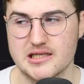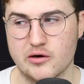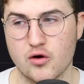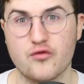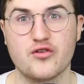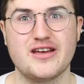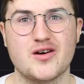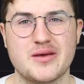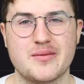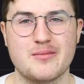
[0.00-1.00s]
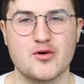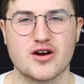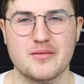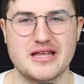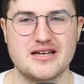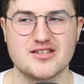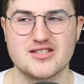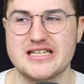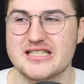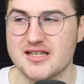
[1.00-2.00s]
Hopefully it'll be a bit more come the end of the
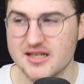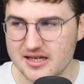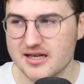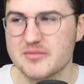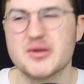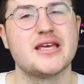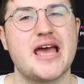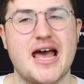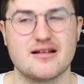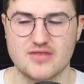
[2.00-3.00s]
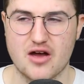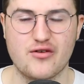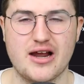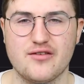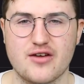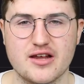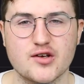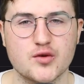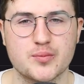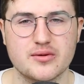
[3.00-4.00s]
season. But yeah, a very, very
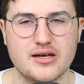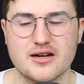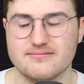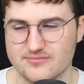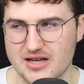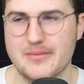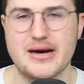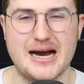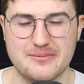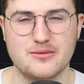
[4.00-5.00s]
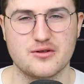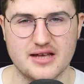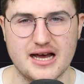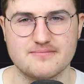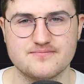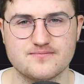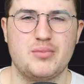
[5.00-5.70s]
good player. I'm happy with that.